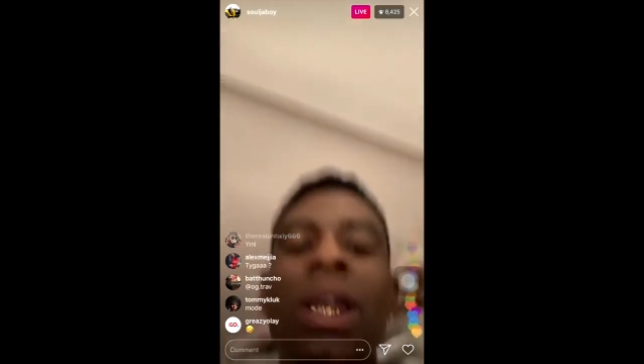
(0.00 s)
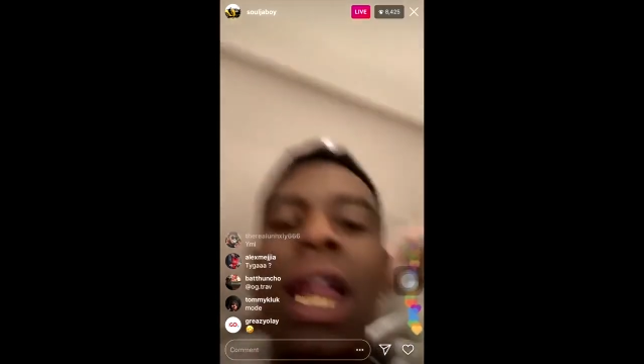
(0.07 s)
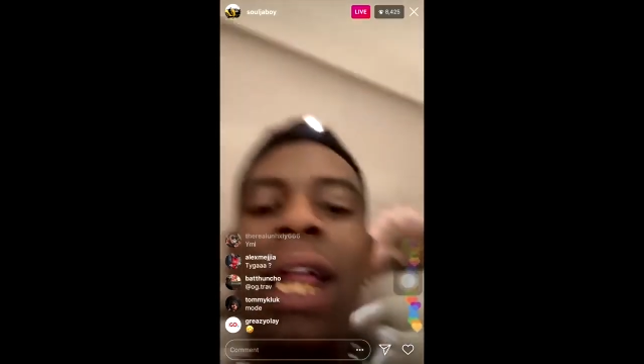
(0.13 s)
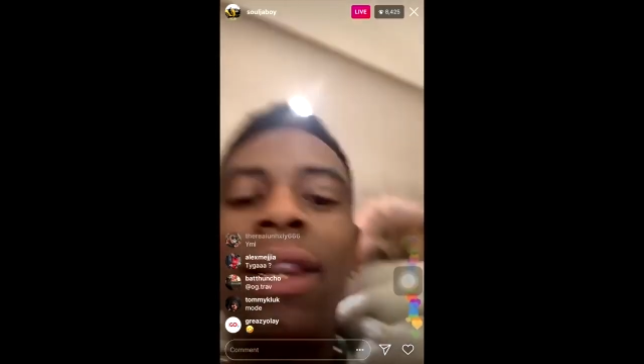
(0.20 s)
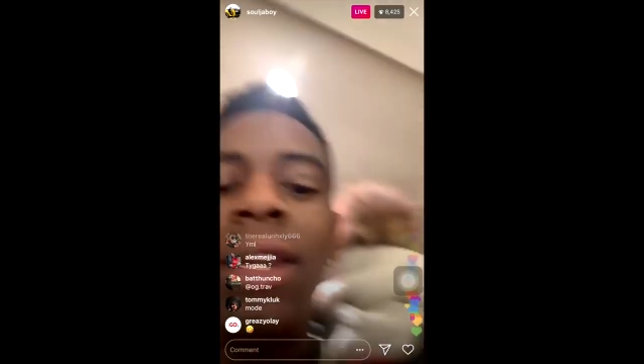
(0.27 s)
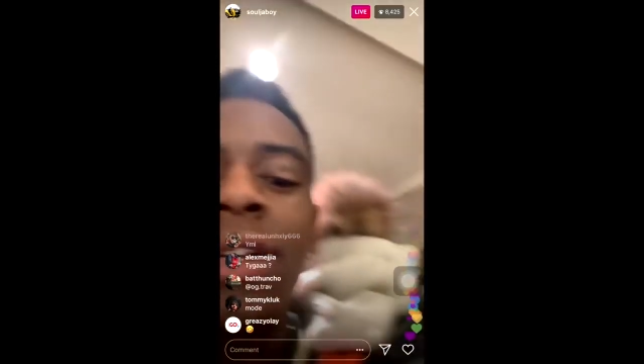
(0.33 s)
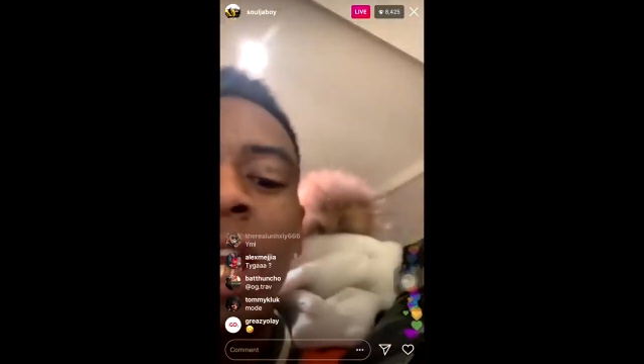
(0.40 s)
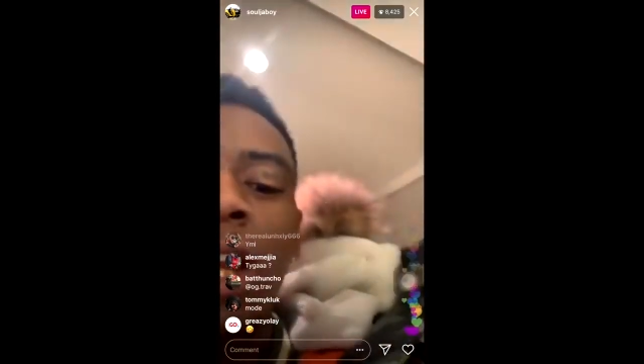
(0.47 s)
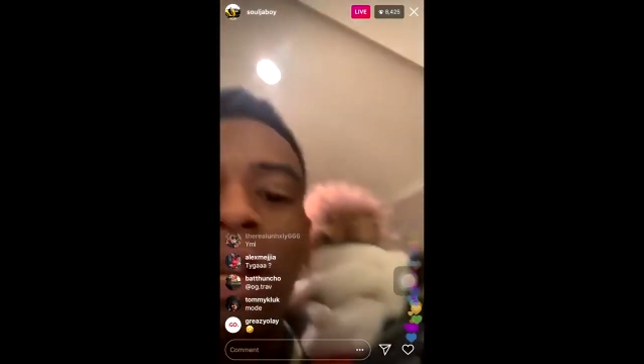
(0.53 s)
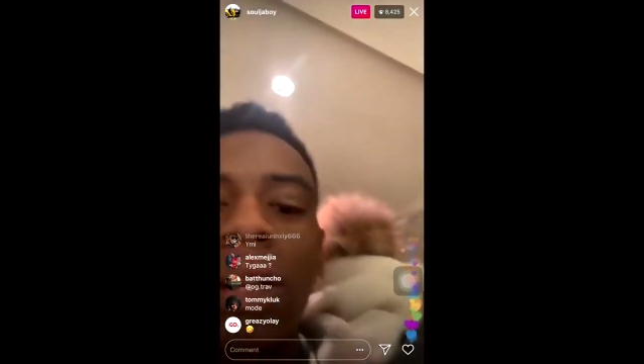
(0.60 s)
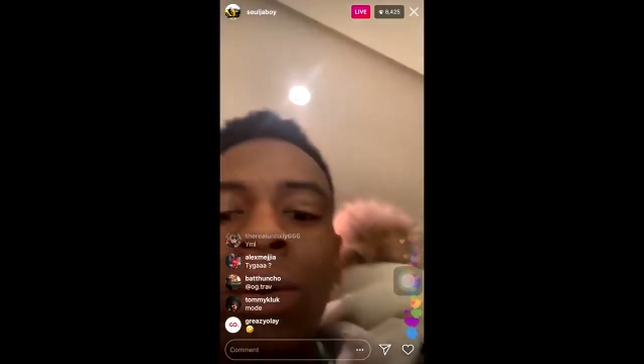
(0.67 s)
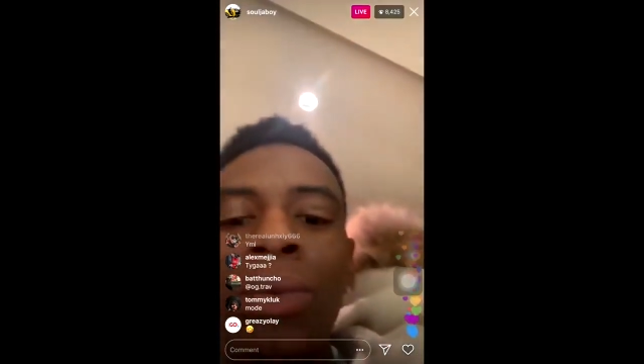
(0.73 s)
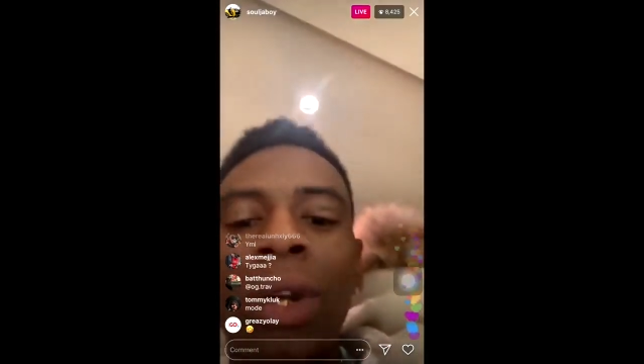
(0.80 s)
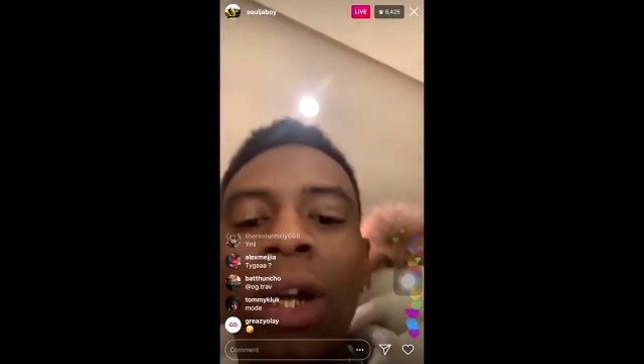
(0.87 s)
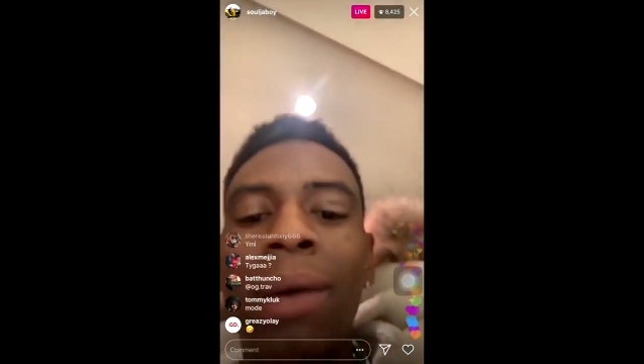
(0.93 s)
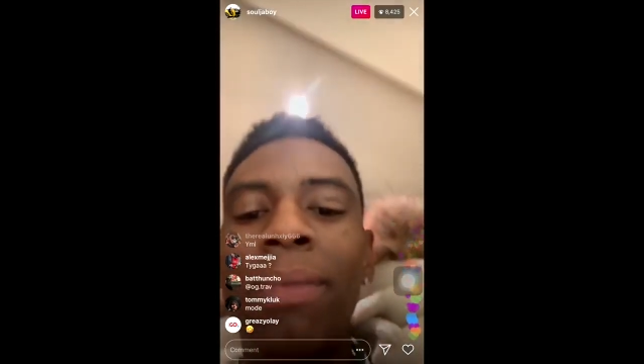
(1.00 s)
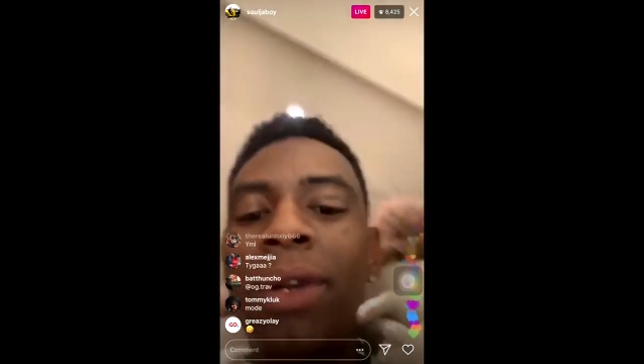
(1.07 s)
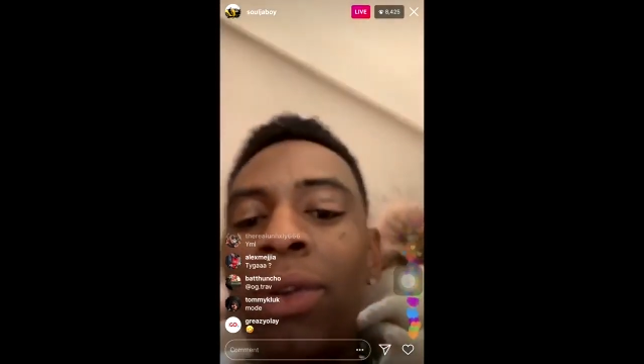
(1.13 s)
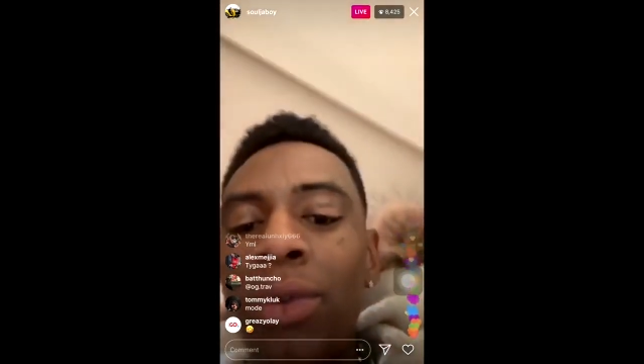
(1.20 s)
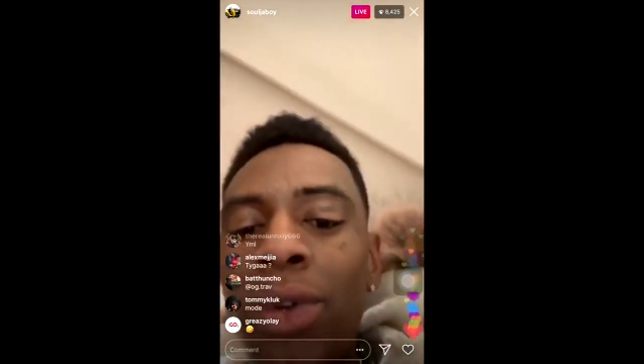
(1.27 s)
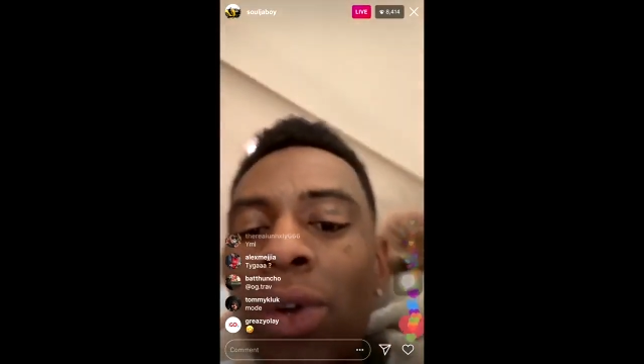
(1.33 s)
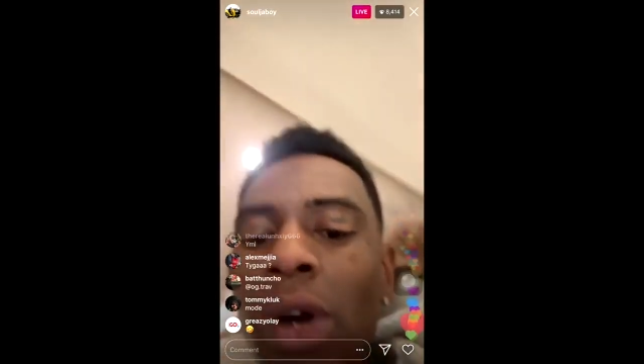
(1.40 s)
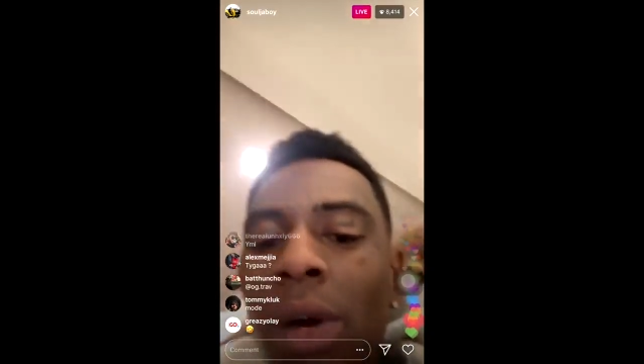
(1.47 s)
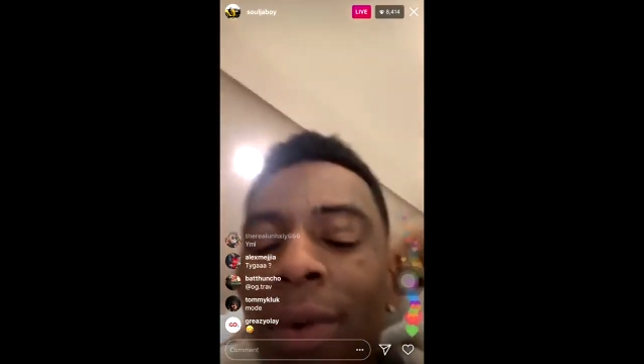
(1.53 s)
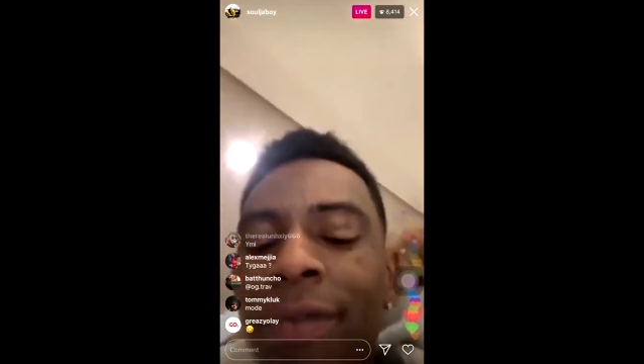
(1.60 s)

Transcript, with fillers: Shout out D J Clue, nigga. I'm in New York.